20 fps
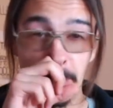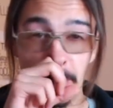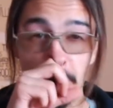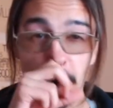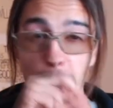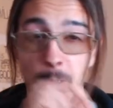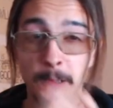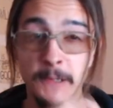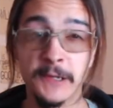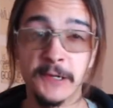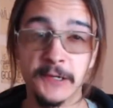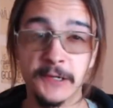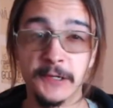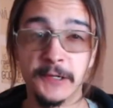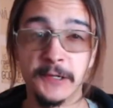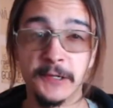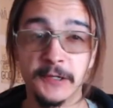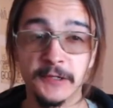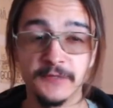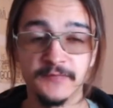
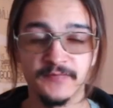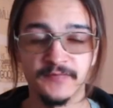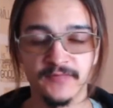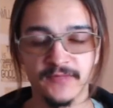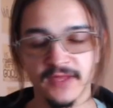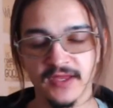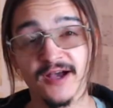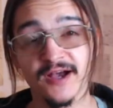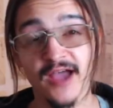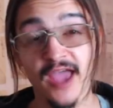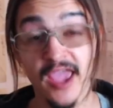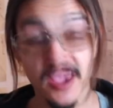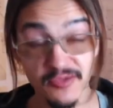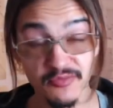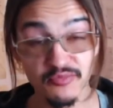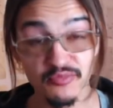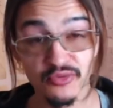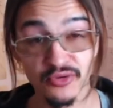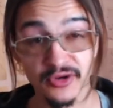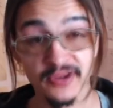uh,
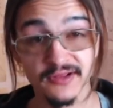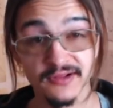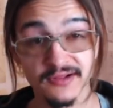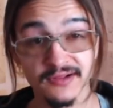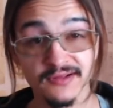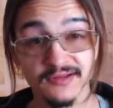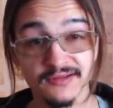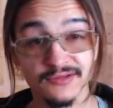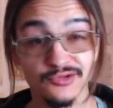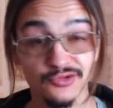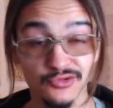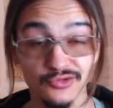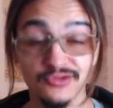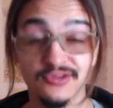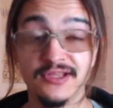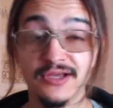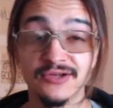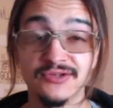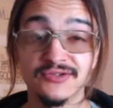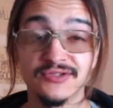April
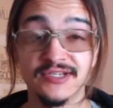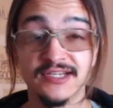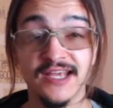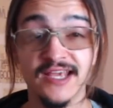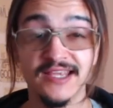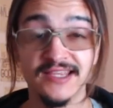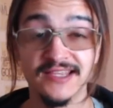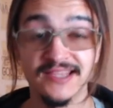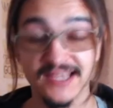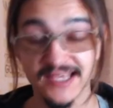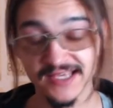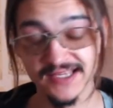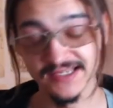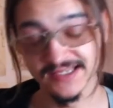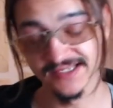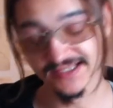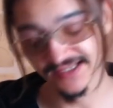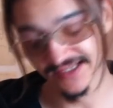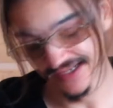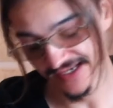
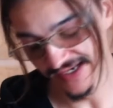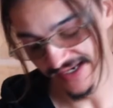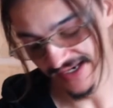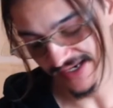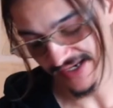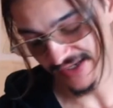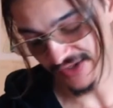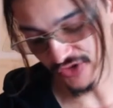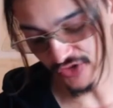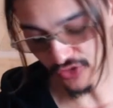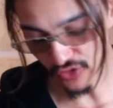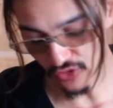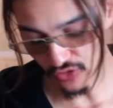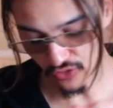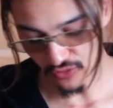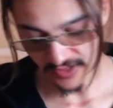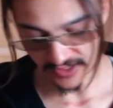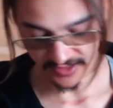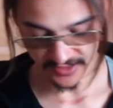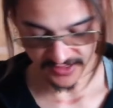2018,
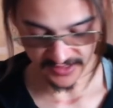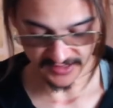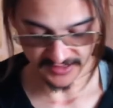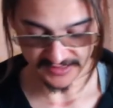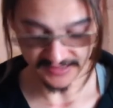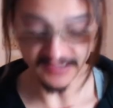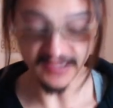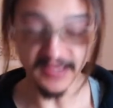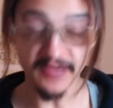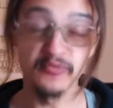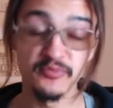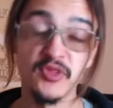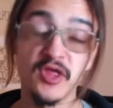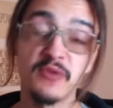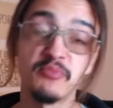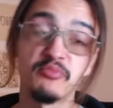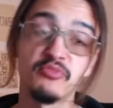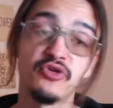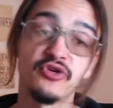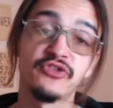documenting step
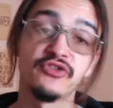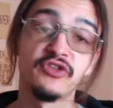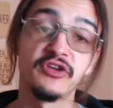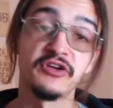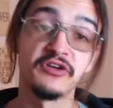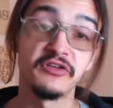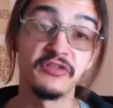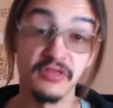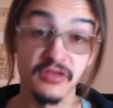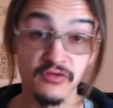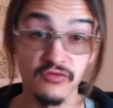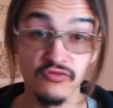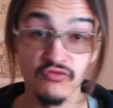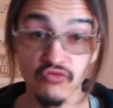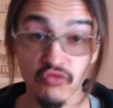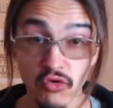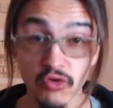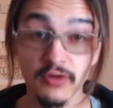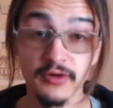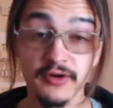number
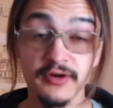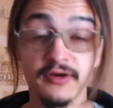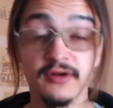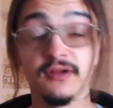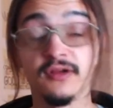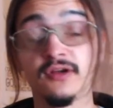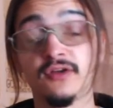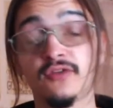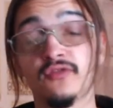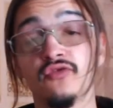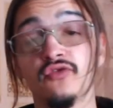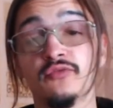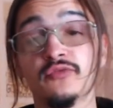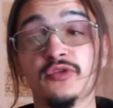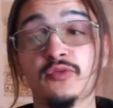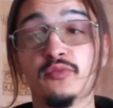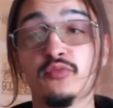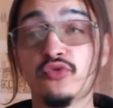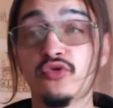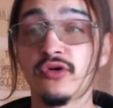34 from the
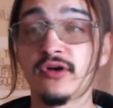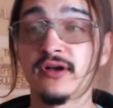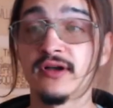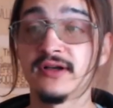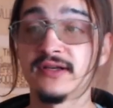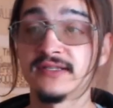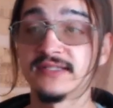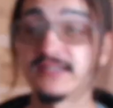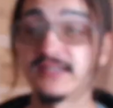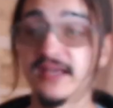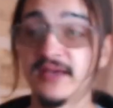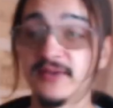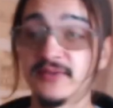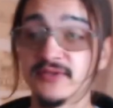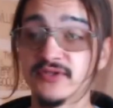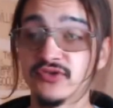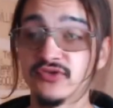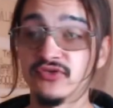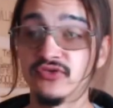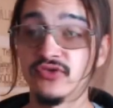book
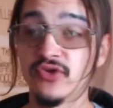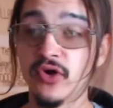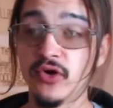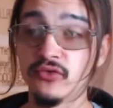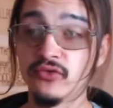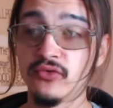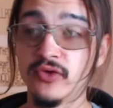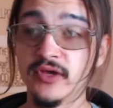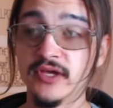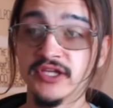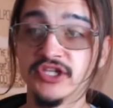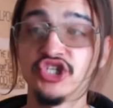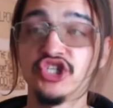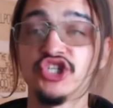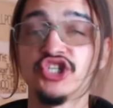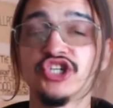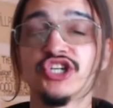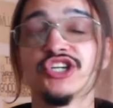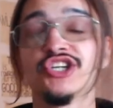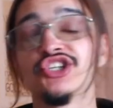Steps to
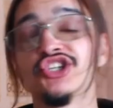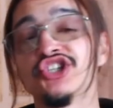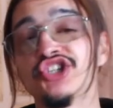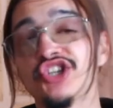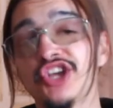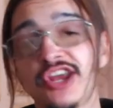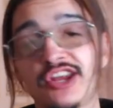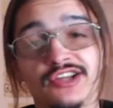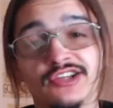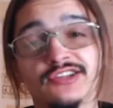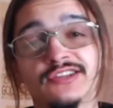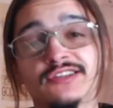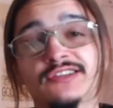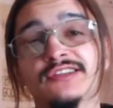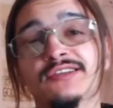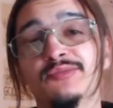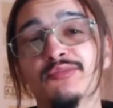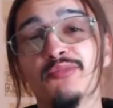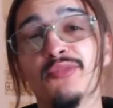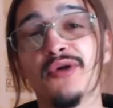Knowledge, channeled
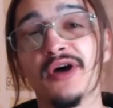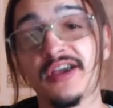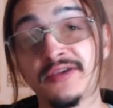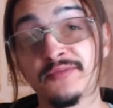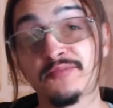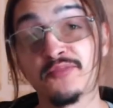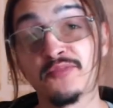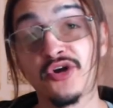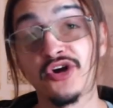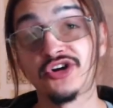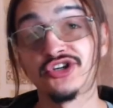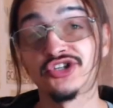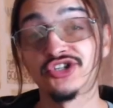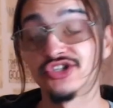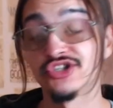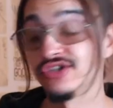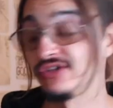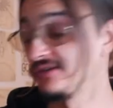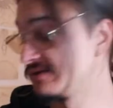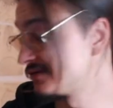by
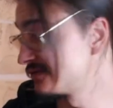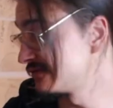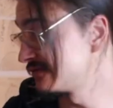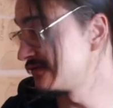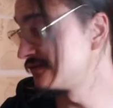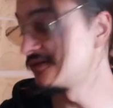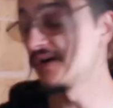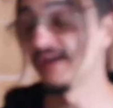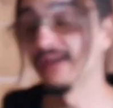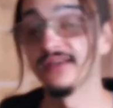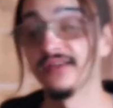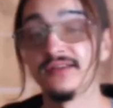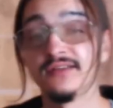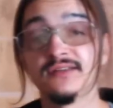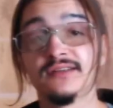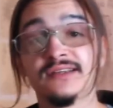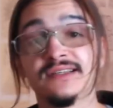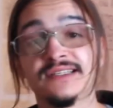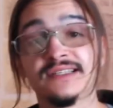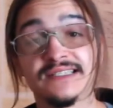Marshall Vian
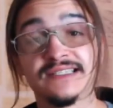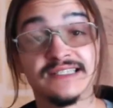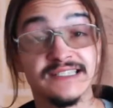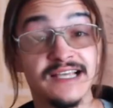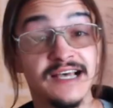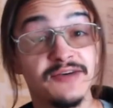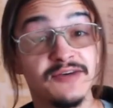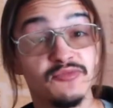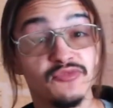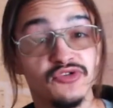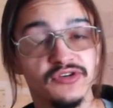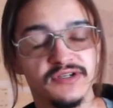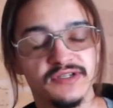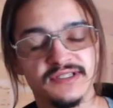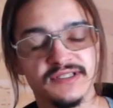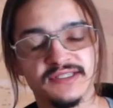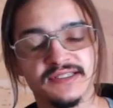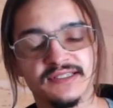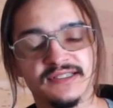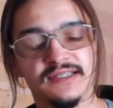
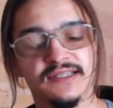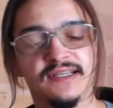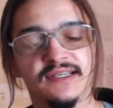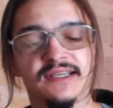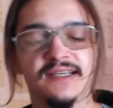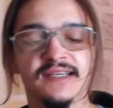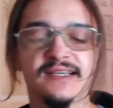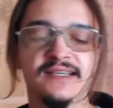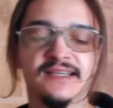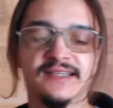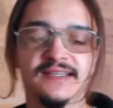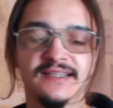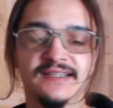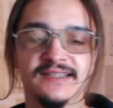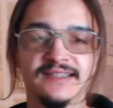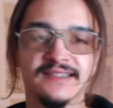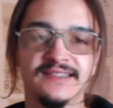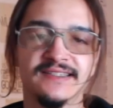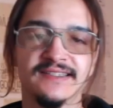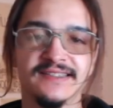Summers.
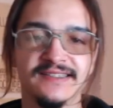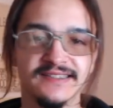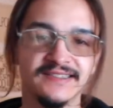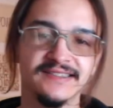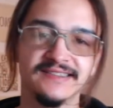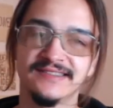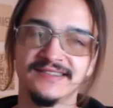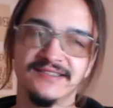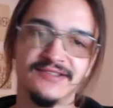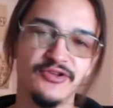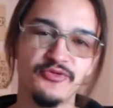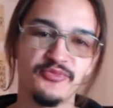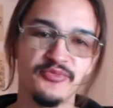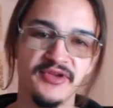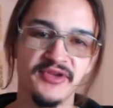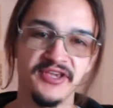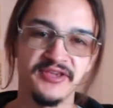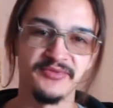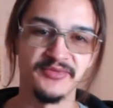No baby.